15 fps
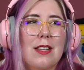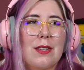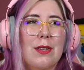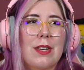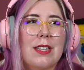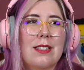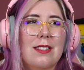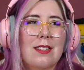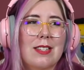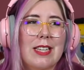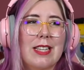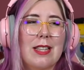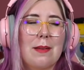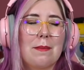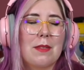You can
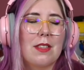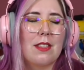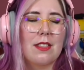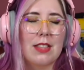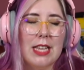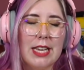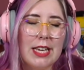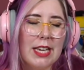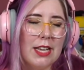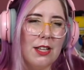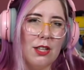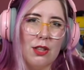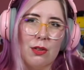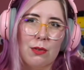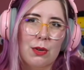see them
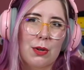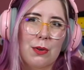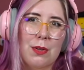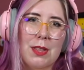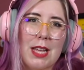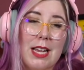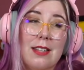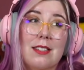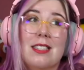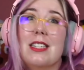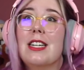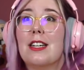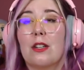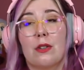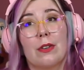thinking through things. And
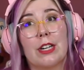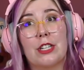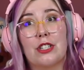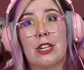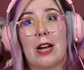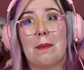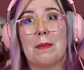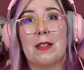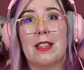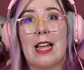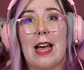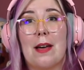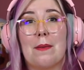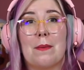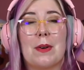they did a great job with
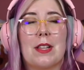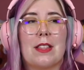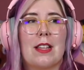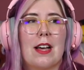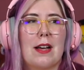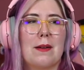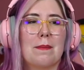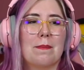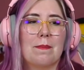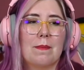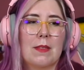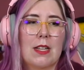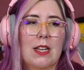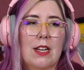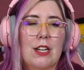that, with
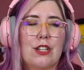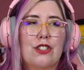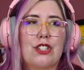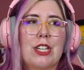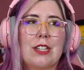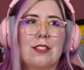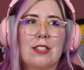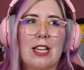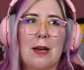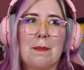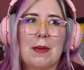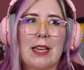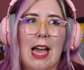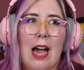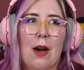Jinx
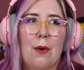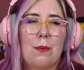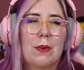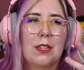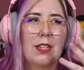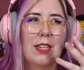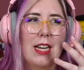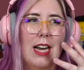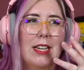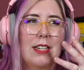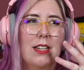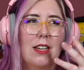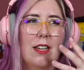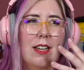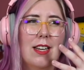coming out with her
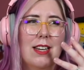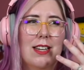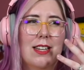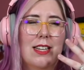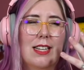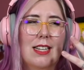kind of,